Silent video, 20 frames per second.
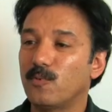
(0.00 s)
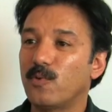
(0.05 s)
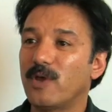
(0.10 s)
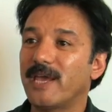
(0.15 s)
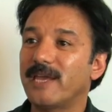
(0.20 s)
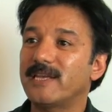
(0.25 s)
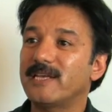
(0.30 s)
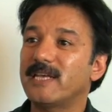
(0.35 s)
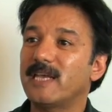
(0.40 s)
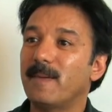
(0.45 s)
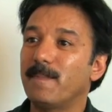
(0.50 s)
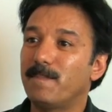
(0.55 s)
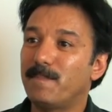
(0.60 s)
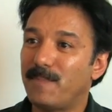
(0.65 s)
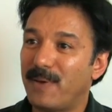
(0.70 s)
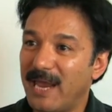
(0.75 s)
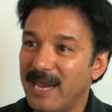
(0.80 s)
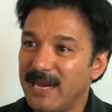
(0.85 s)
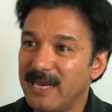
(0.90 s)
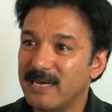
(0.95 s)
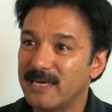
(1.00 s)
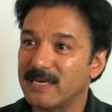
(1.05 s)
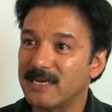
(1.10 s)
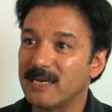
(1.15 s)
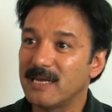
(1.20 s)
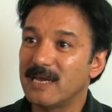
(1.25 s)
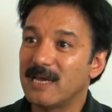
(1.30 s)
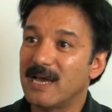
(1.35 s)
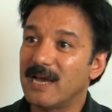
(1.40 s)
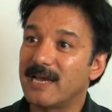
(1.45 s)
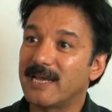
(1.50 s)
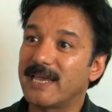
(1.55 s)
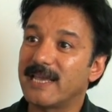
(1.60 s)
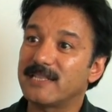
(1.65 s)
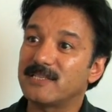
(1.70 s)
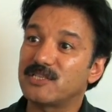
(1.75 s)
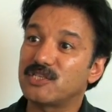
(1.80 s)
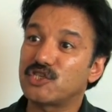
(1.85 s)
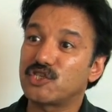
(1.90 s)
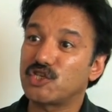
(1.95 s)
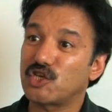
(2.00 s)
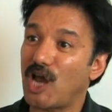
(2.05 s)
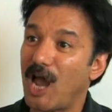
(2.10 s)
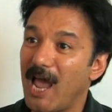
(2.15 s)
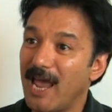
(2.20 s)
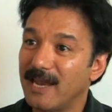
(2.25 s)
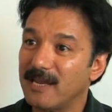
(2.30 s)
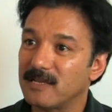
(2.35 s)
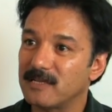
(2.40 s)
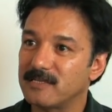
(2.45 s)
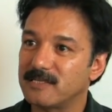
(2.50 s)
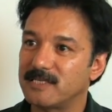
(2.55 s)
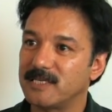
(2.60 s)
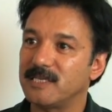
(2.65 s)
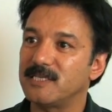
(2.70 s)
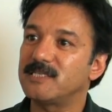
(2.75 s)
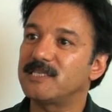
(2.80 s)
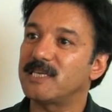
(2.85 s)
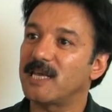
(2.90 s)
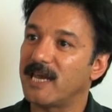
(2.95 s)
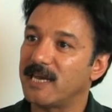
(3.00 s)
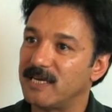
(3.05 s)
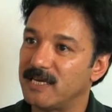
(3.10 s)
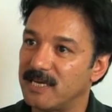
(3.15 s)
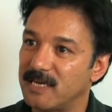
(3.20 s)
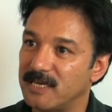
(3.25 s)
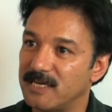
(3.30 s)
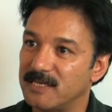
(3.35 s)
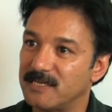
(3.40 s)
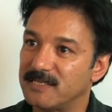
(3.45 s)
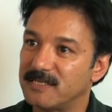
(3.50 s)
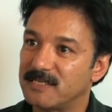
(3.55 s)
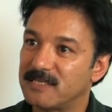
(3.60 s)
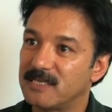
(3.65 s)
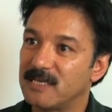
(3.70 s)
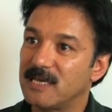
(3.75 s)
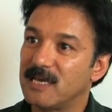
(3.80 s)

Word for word: we had a campaign against child detainees.